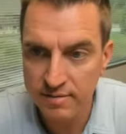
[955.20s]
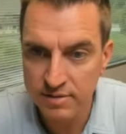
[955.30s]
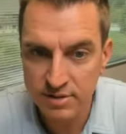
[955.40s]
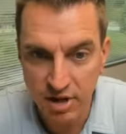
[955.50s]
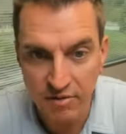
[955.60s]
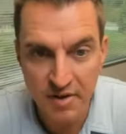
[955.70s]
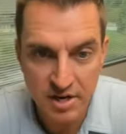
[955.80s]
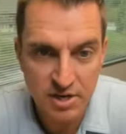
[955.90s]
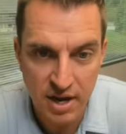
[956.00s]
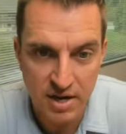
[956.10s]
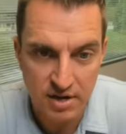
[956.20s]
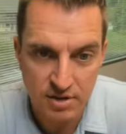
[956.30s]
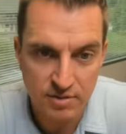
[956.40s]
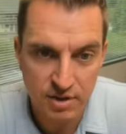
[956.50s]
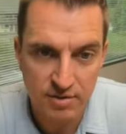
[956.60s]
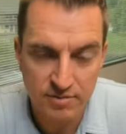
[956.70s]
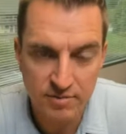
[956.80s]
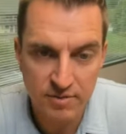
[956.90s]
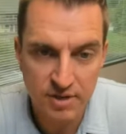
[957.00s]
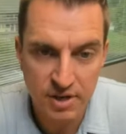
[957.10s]
self-educating yourself?
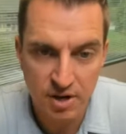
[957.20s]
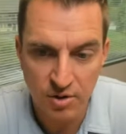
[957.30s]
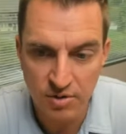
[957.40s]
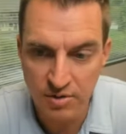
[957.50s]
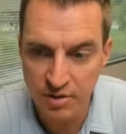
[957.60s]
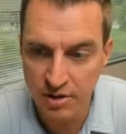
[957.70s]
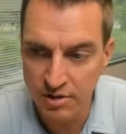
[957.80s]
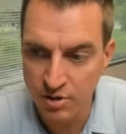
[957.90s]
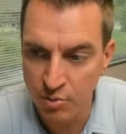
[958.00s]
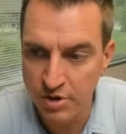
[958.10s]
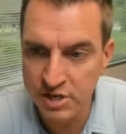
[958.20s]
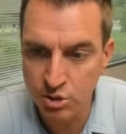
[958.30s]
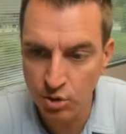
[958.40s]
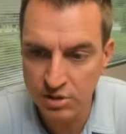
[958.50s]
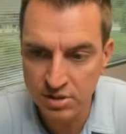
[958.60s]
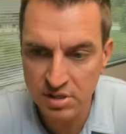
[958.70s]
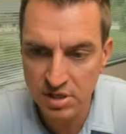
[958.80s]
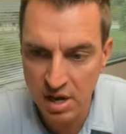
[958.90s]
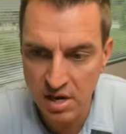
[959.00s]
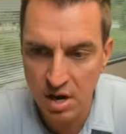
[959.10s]
You know, the resources
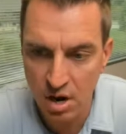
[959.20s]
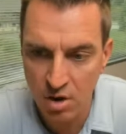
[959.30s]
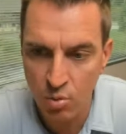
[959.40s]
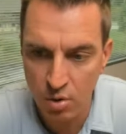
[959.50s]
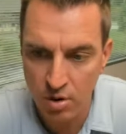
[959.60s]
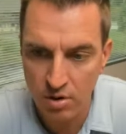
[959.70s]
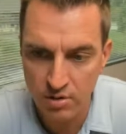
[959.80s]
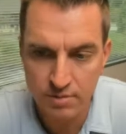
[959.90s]
in our world